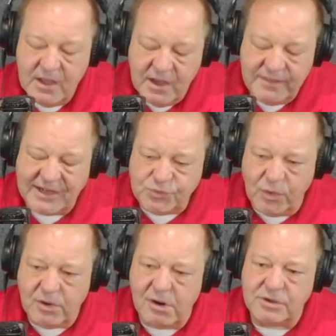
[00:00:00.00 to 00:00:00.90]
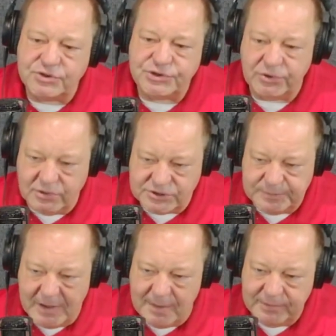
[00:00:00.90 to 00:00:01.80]
And that's where our insurance
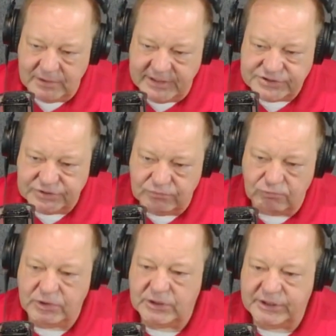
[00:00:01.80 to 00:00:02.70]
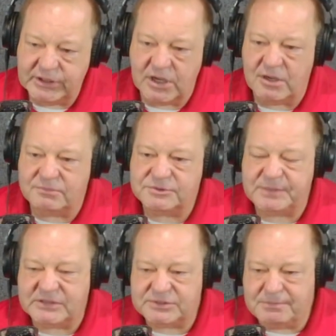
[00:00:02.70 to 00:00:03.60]
population really comes,
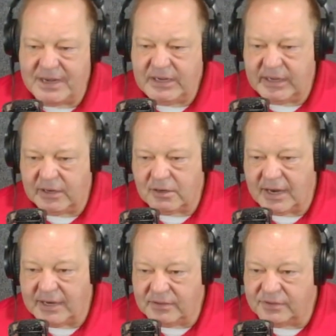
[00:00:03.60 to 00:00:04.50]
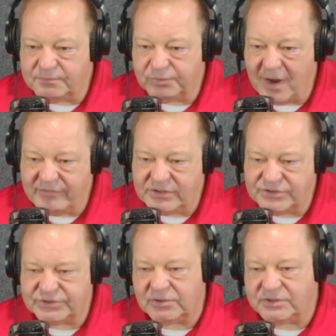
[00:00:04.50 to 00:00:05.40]
because Medicare and private
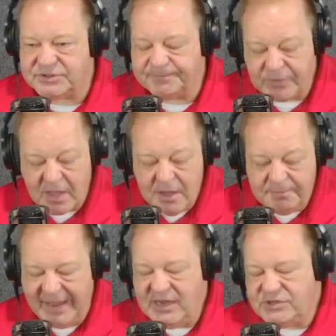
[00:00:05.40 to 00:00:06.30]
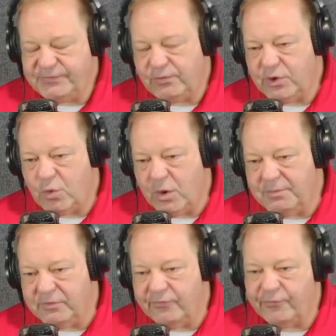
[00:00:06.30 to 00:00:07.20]
insurance pays for
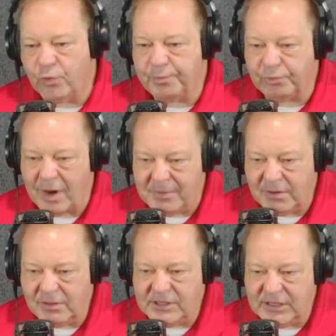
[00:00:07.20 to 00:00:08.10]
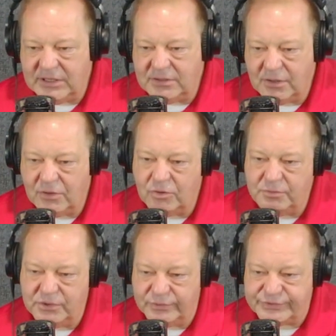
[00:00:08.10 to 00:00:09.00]
equipment for primarily in-home
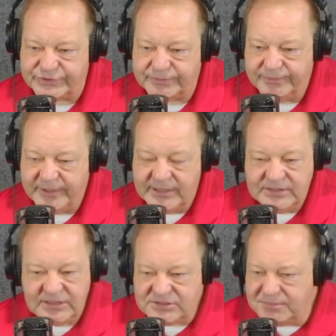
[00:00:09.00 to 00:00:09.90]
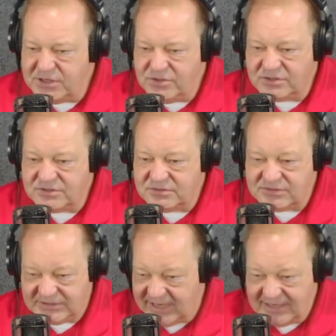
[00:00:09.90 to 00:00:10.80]
use. Doesn't mean you
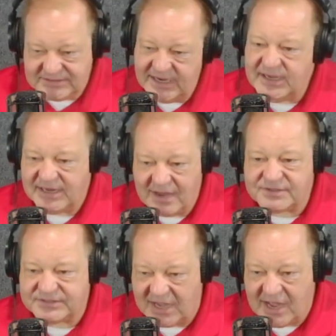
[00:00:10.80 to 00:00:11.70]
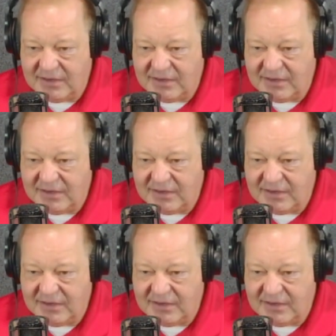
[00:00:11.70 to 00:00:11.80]
can't take it outside.